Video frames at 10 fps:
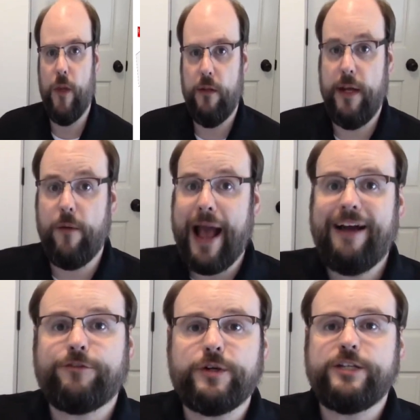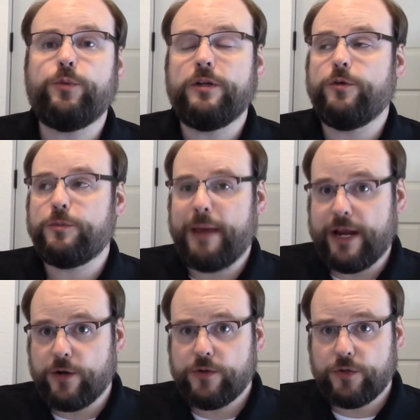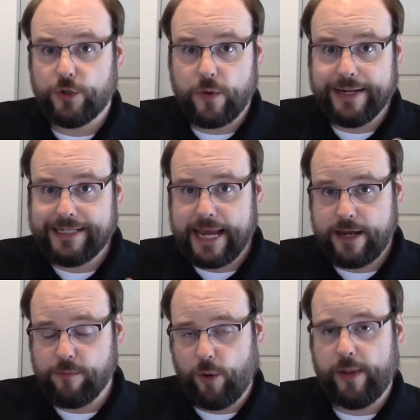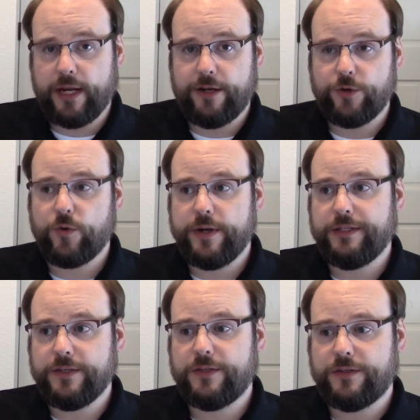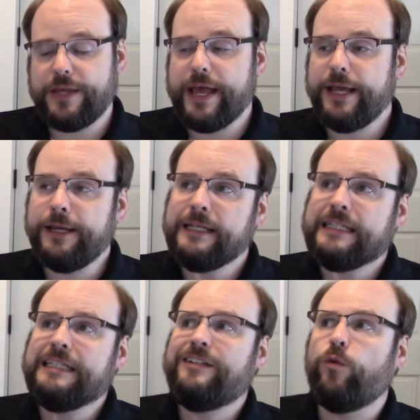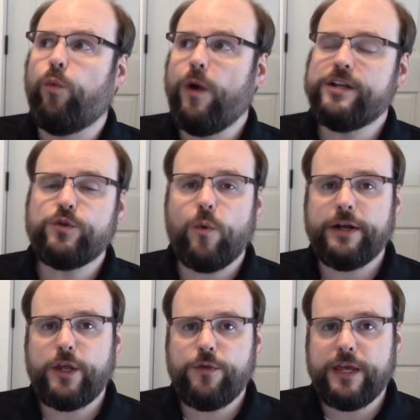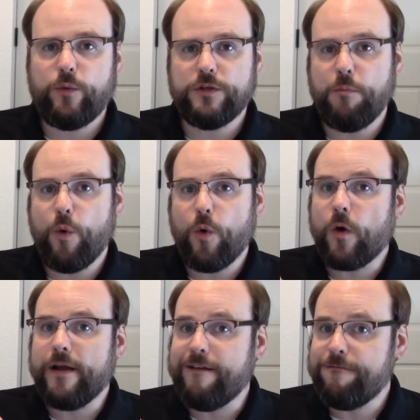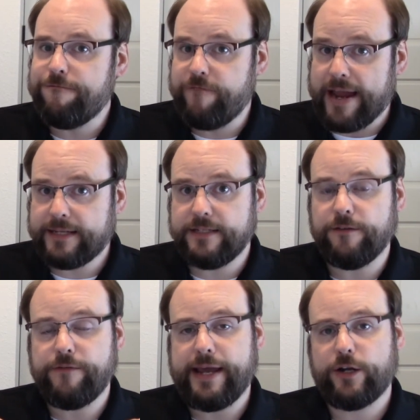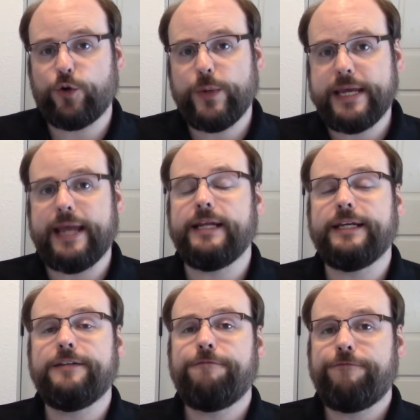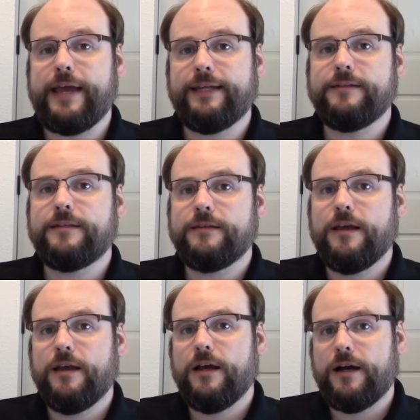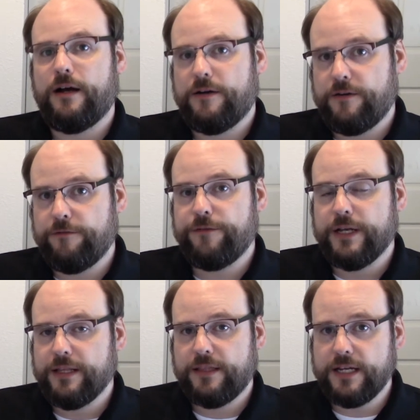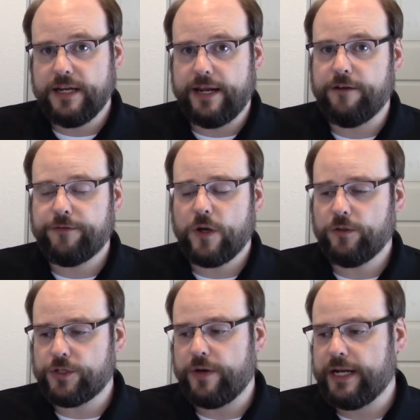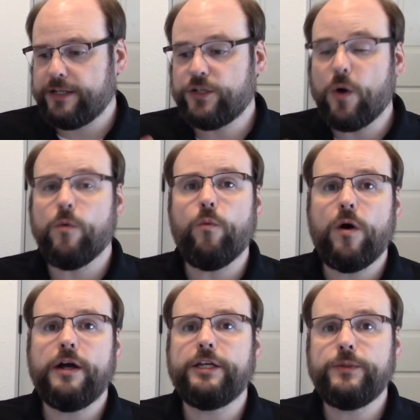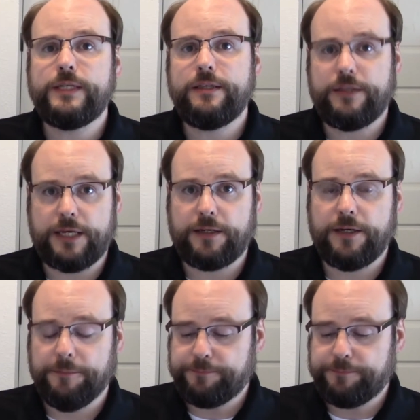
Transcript: Now, after each one of those pairs, you're going to take a moment and you're going to say which one you think was more effective at creating a defense of the Native culture. And I don't want you to think